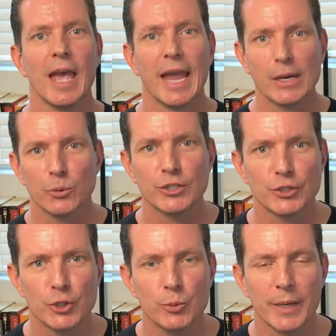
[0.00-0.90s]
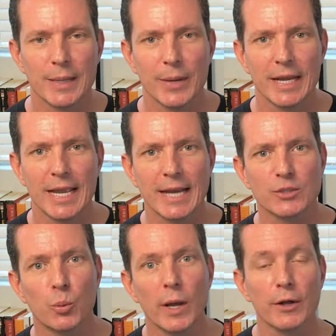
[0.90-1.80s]
Hey, Richest You, Money
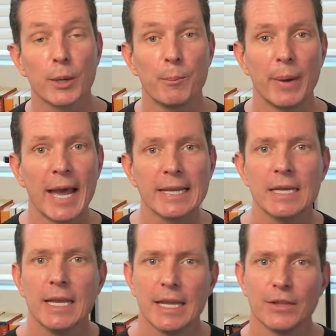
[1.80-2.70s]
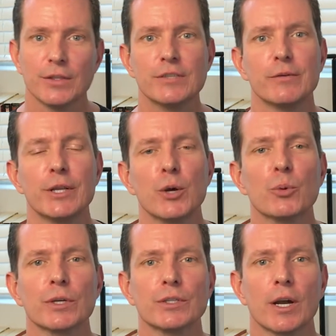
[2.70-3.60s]
Maniacs. Welcome back. In this video,
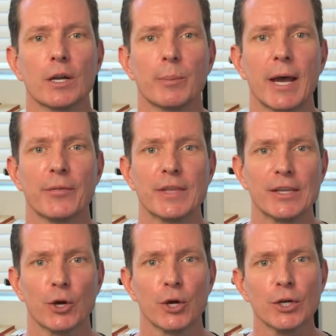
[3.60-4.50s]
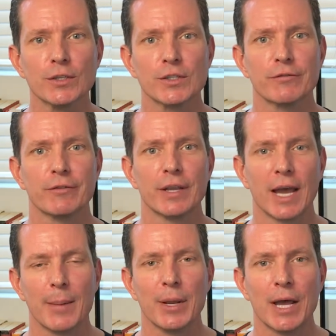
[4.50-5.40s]
we're going to talk about the Hertz
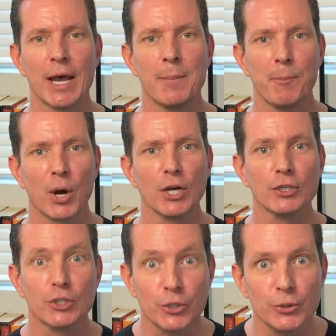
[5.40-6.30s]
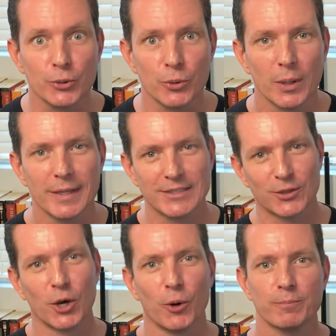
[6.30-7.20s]
phenomenon part two. Let's
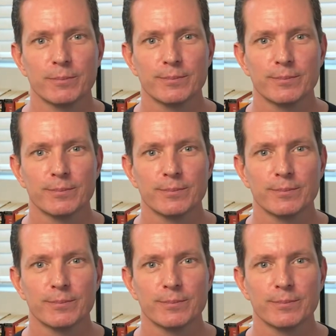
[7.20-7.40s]
go.